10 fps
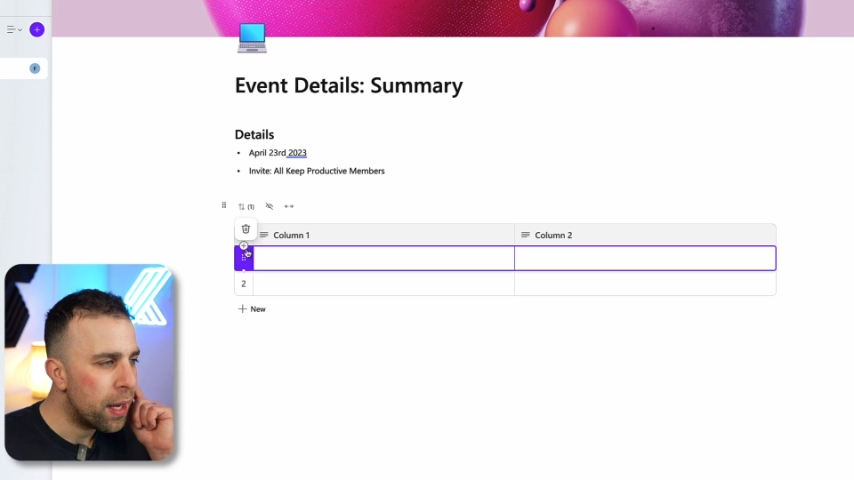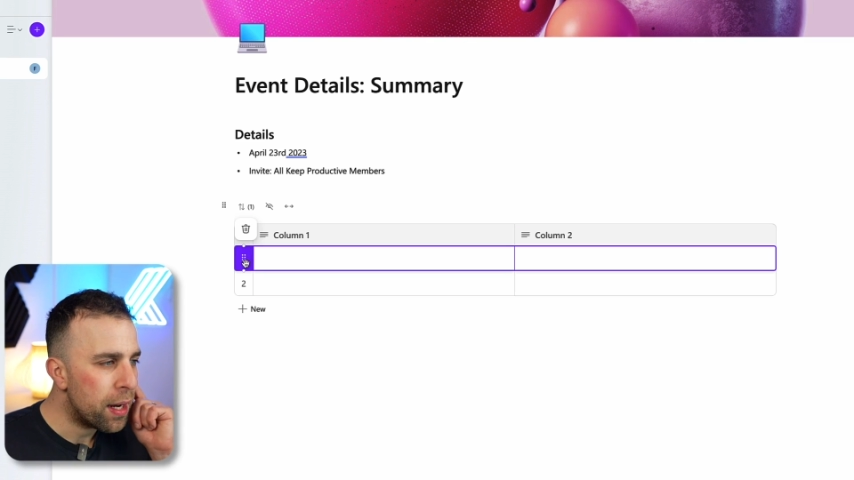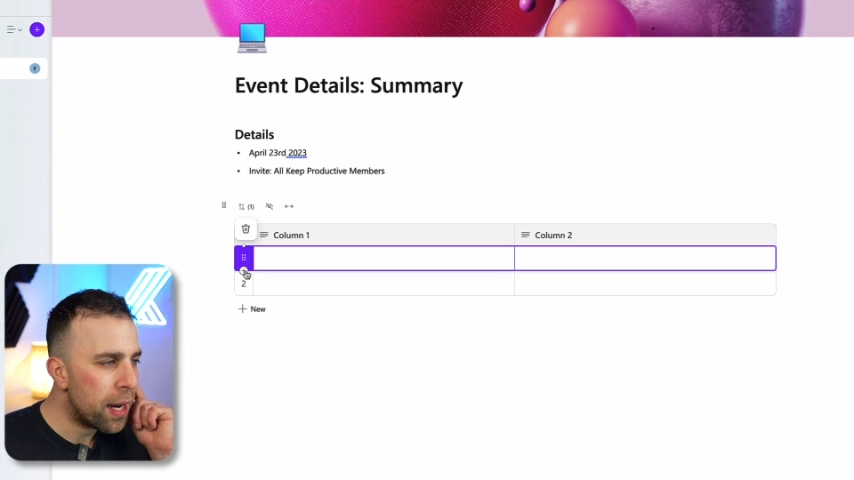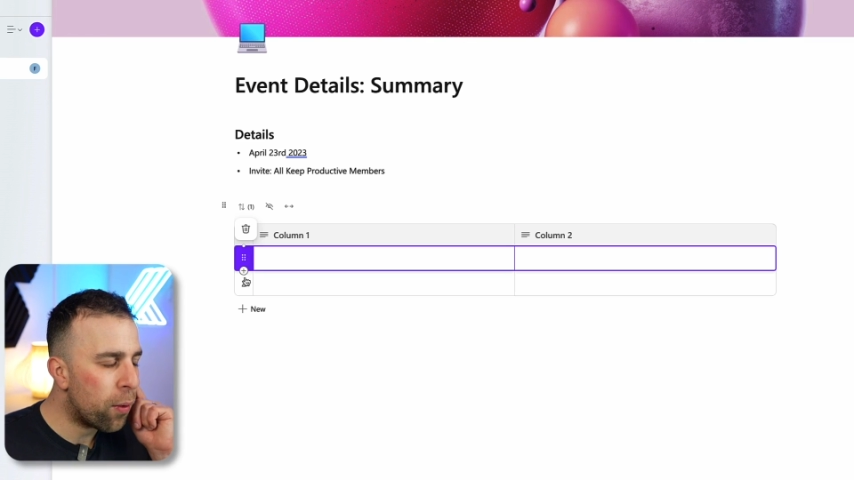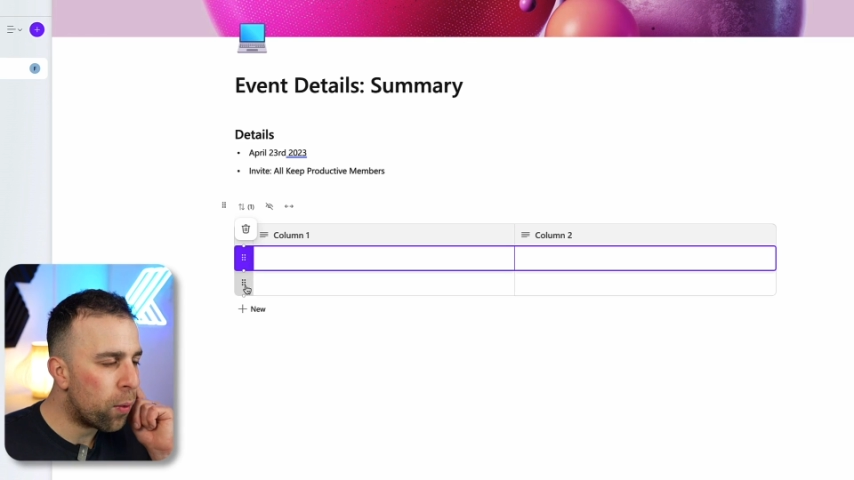
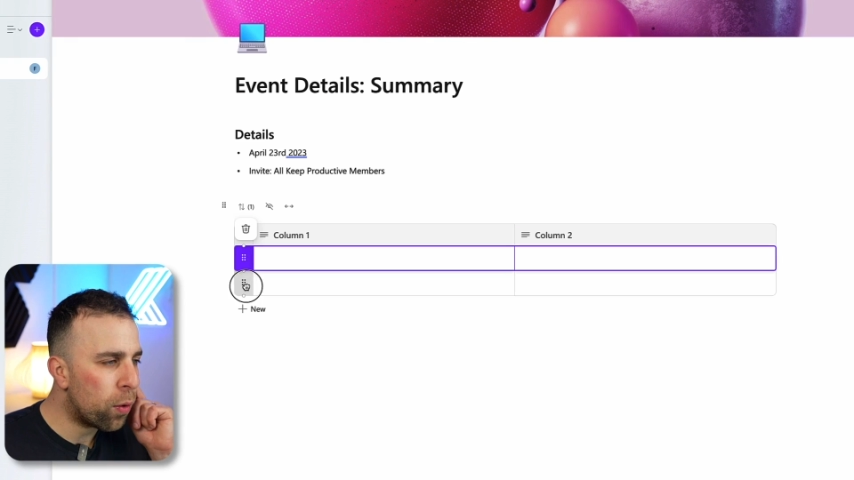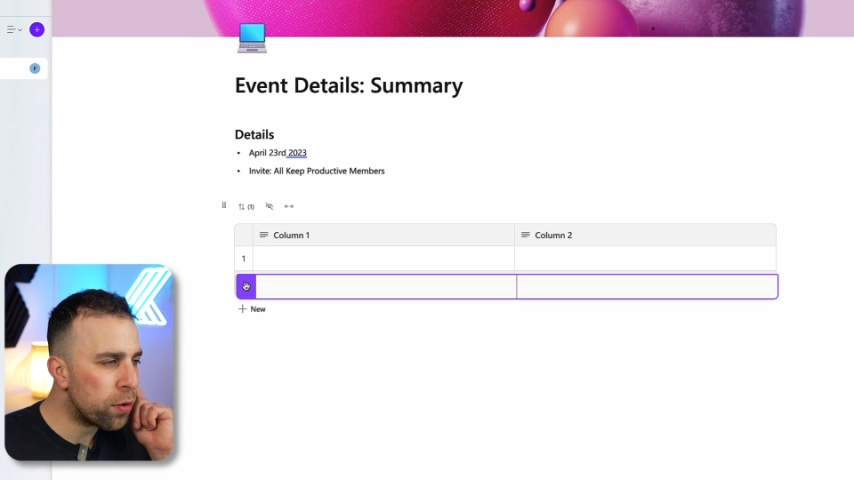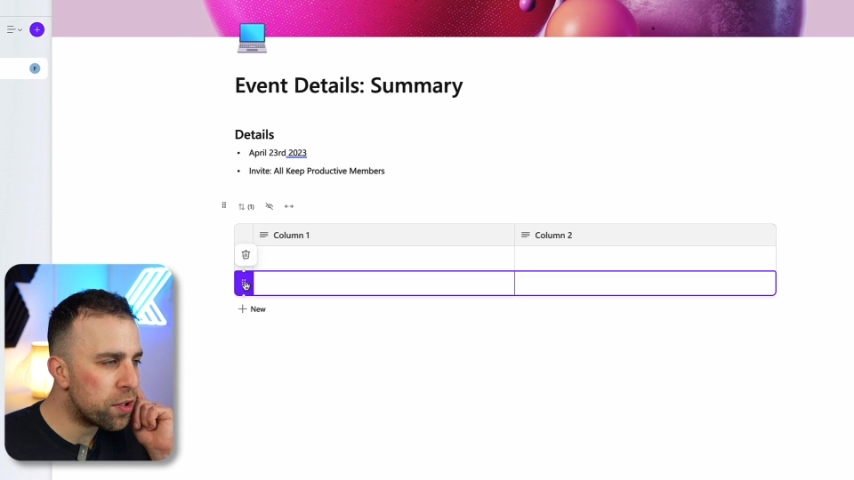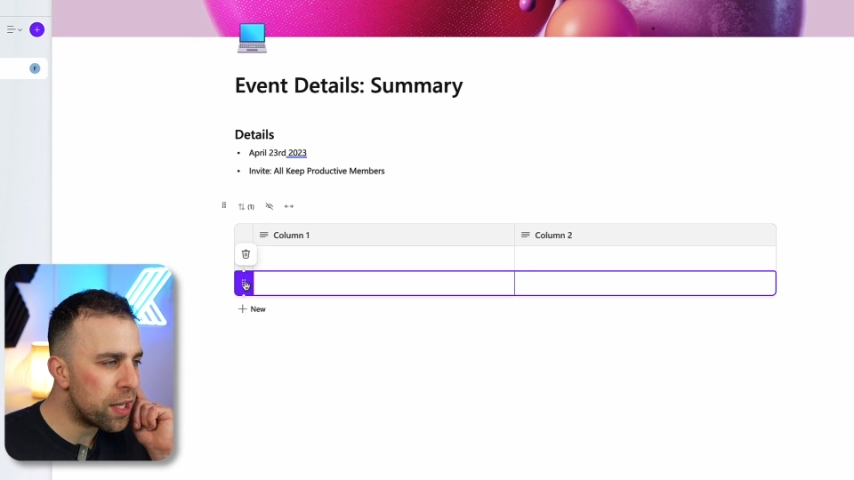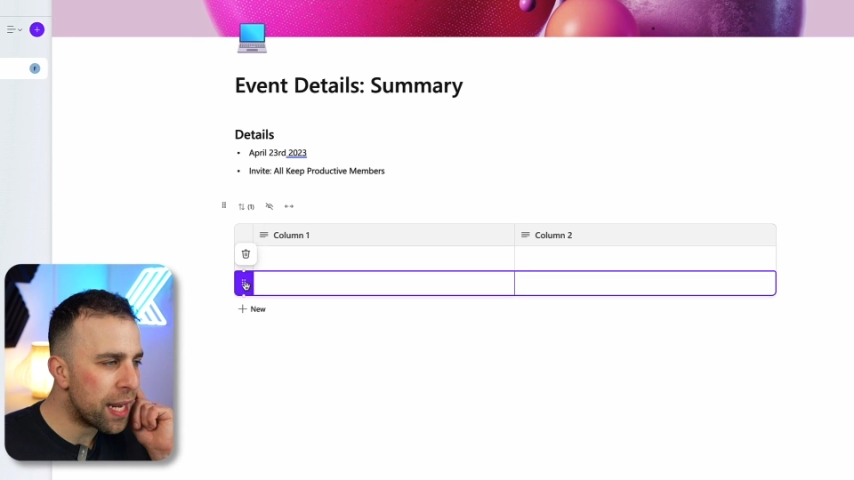Now,
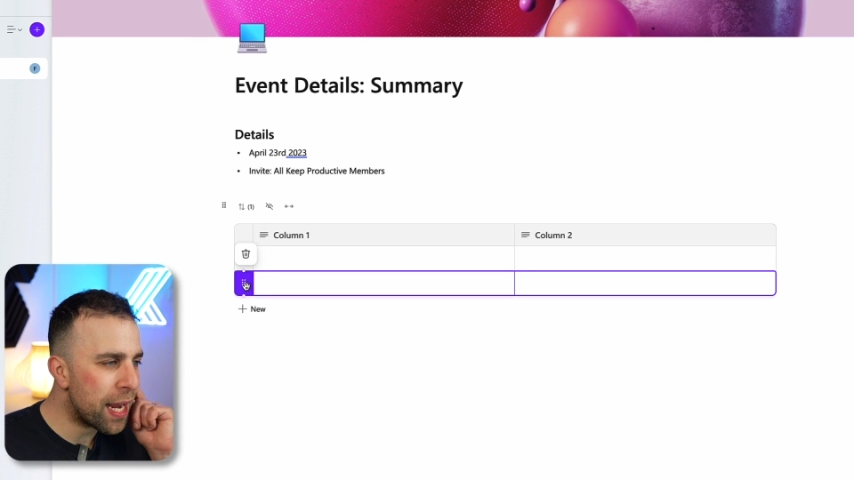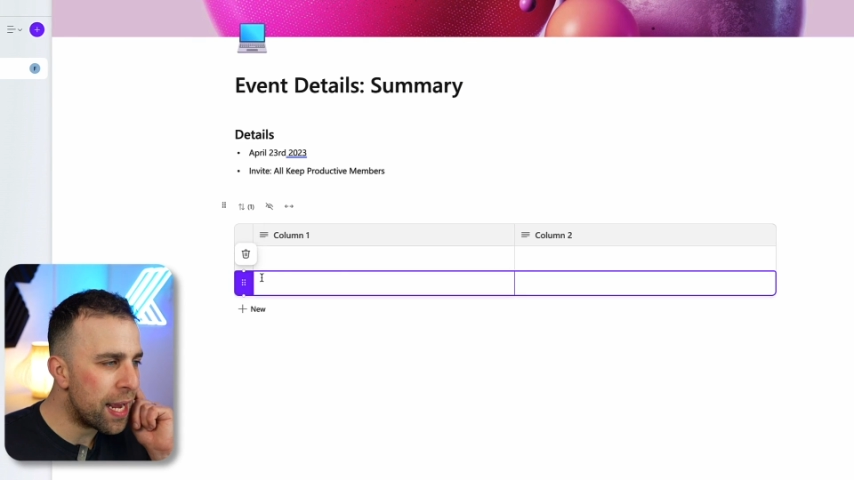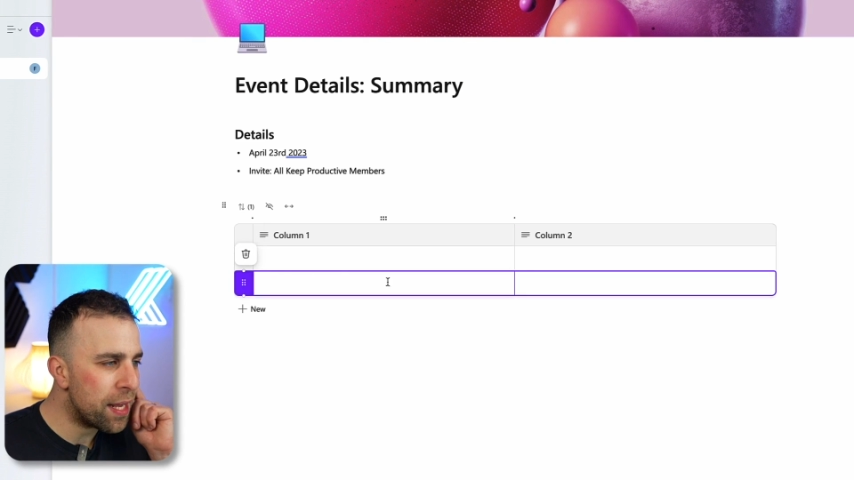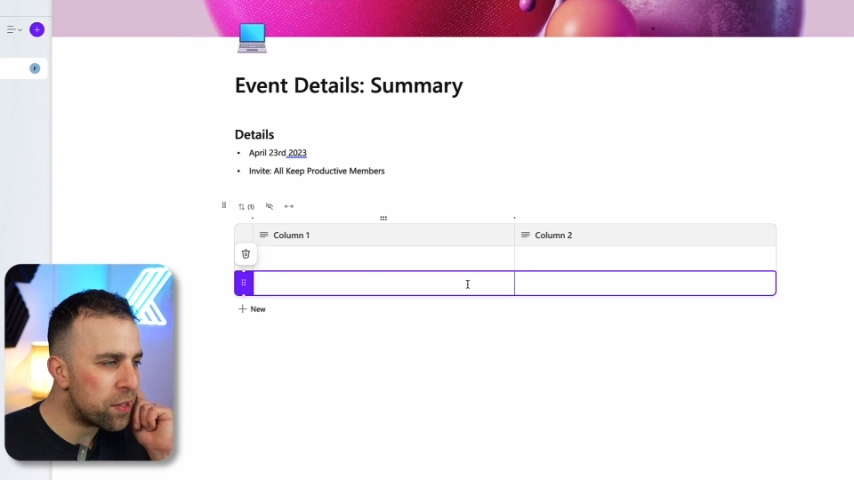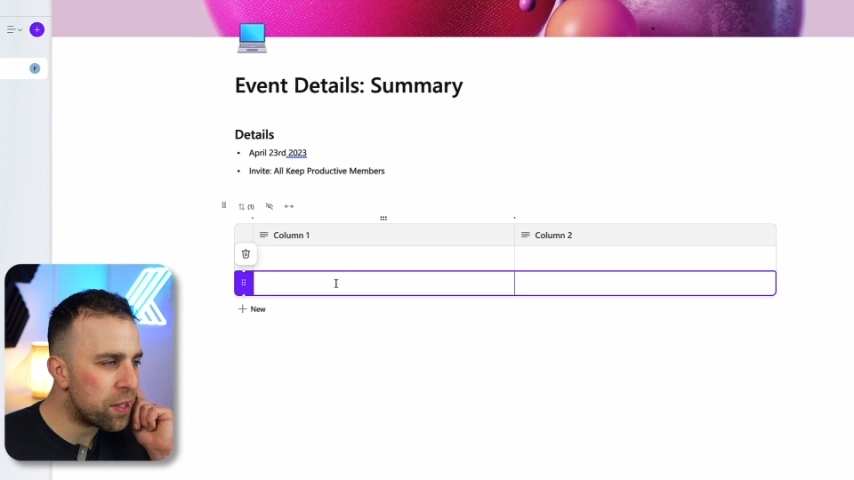what's neat
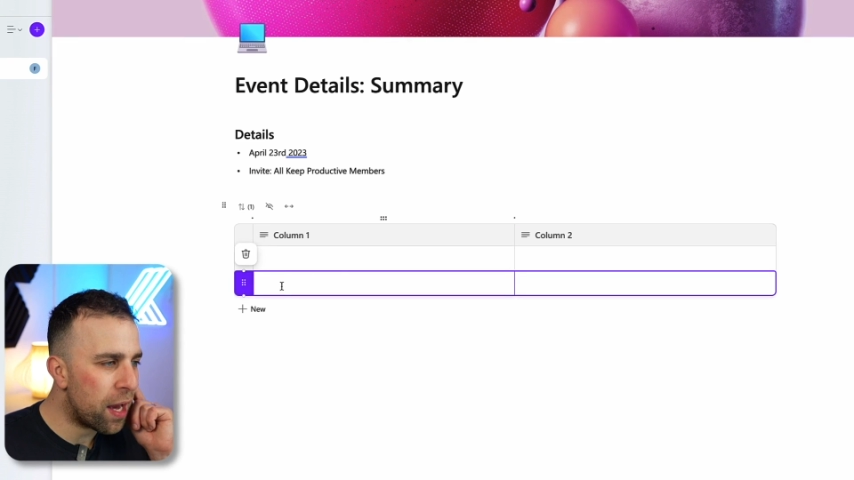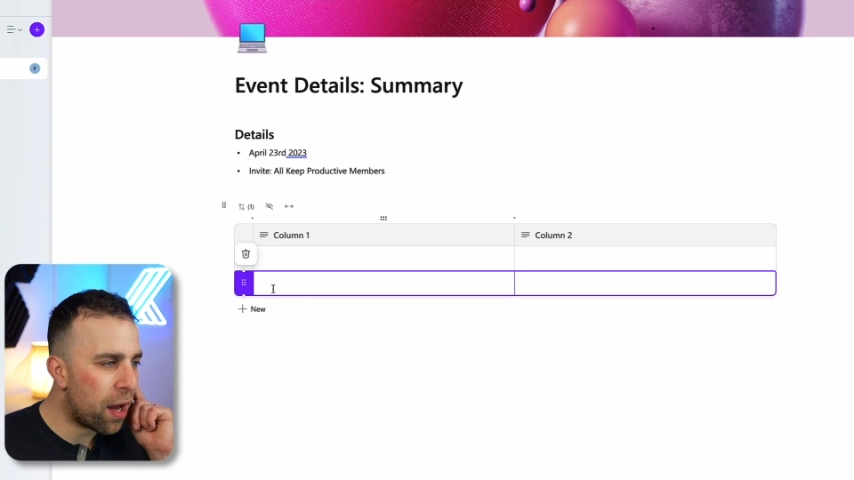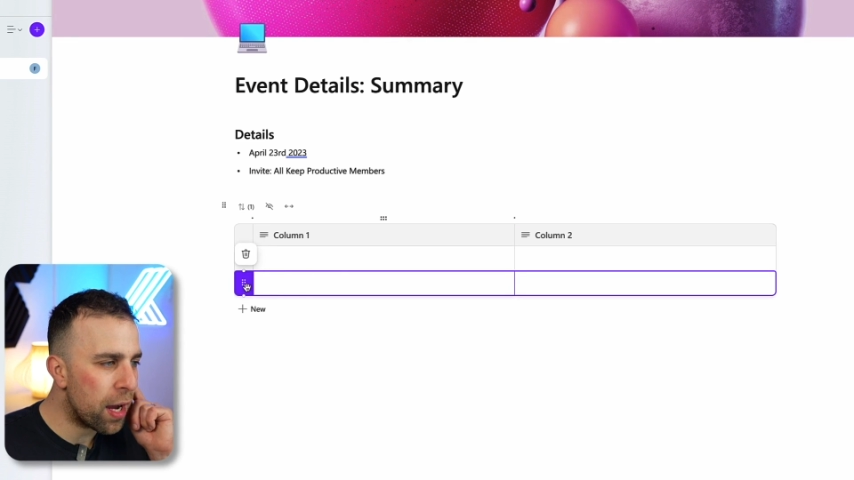is